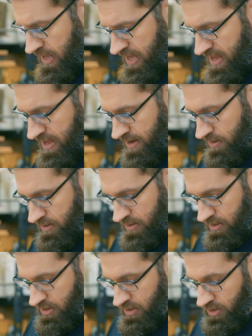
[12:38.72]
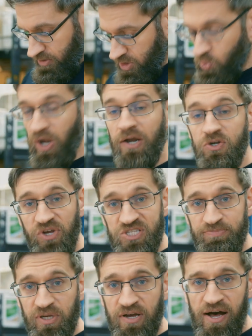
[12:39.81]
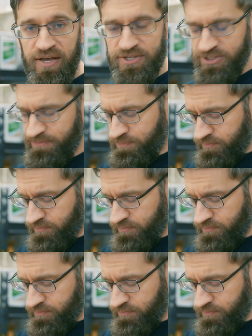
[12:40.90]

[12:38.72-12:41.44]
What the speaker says: And you want to do this because